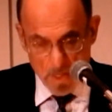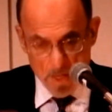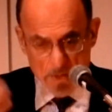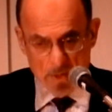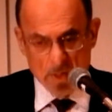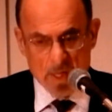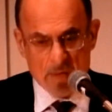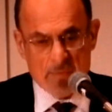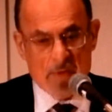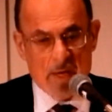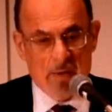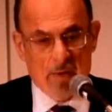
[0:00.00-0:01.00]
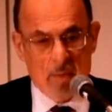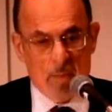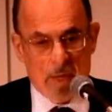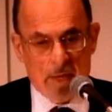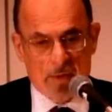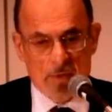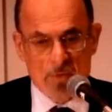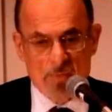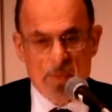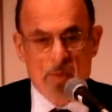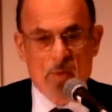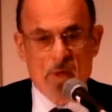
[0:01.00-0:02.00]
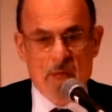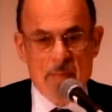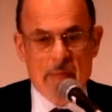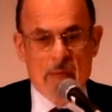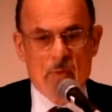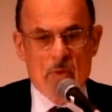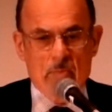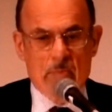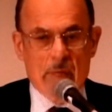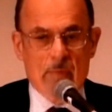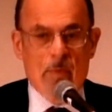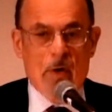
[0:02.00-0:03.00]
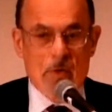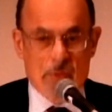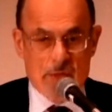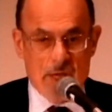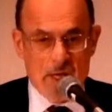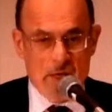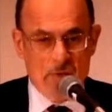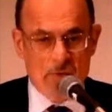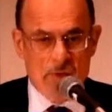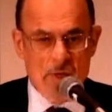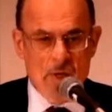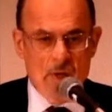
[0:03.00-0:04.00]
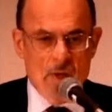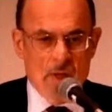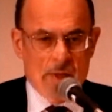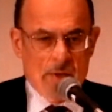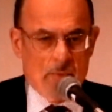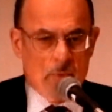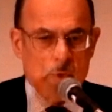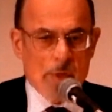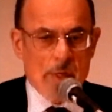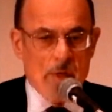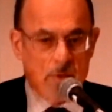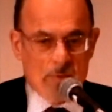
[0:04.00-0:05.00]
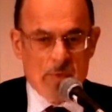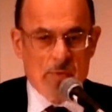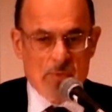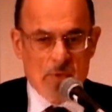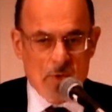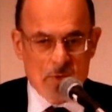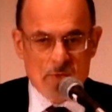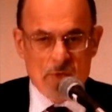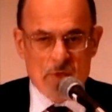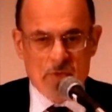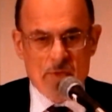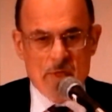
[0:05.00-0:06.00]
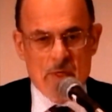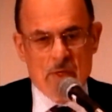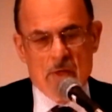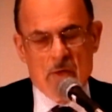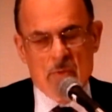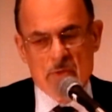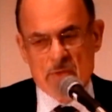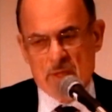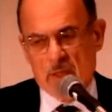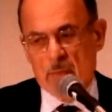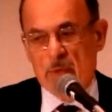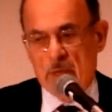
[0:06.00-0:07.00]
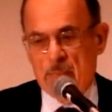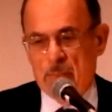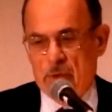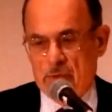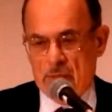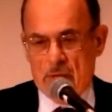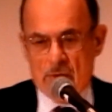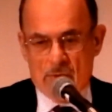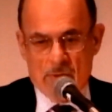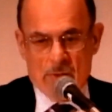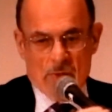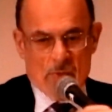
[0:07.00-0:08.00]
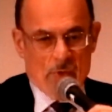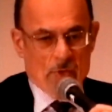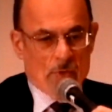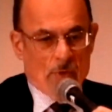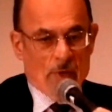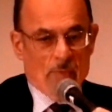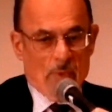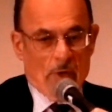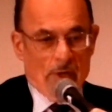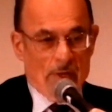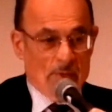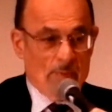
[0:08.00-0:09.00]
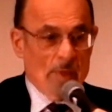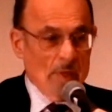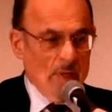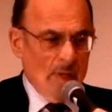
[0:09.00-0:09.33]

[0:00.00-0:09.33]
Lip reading: the life era markers, people coming in with big birthdays. They're 40 or 50 or 60, we celebrate birthdays and there's always great parties, but